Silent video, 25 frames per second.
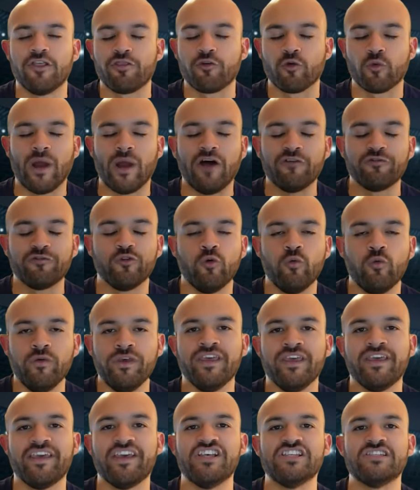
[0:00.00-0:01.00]
Throughout the
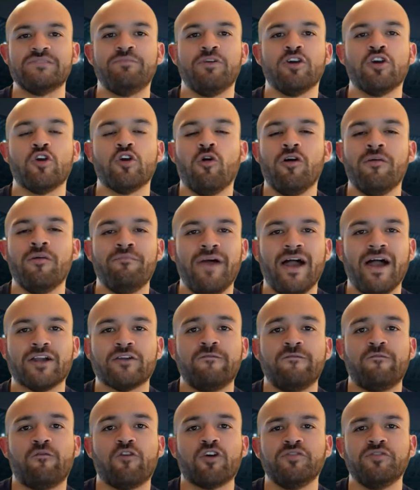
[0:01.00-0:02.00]
week, it's been going back
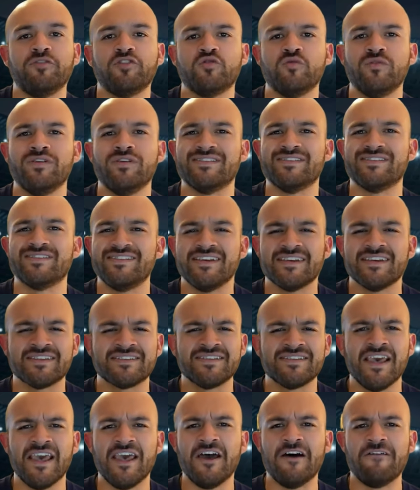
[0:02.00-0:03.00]
and forth between
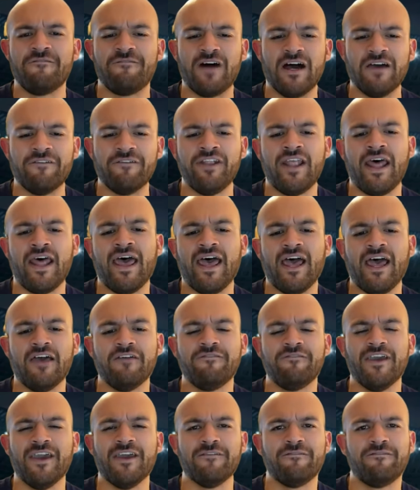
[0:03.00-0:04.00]
six, five and a half,
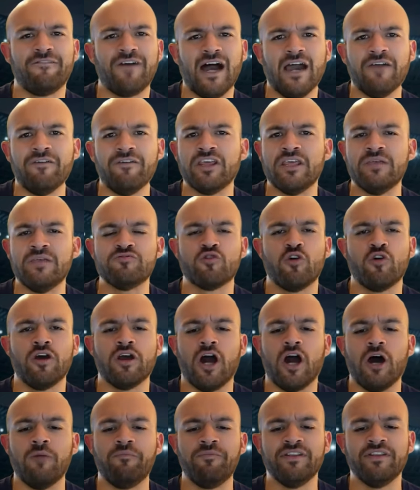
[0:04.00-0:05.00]
and five, and it keeps going
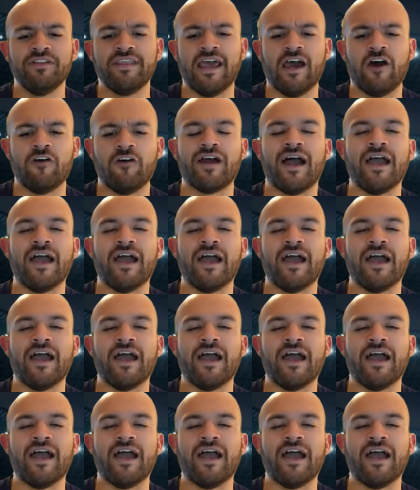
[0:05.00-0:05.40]
up and down.